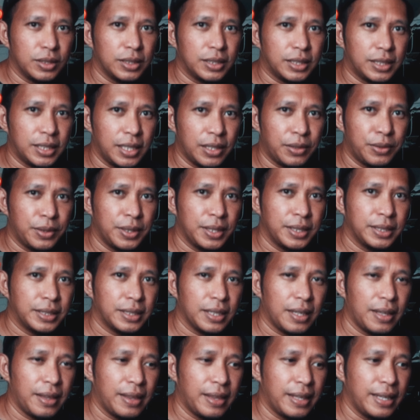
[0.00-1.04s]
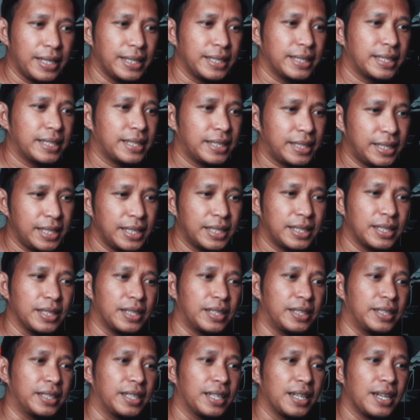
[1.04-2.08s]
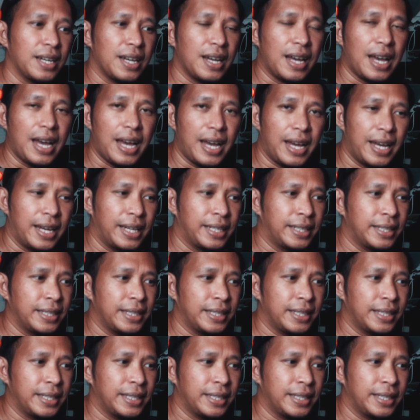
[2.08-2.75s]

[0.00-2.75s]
series this season, and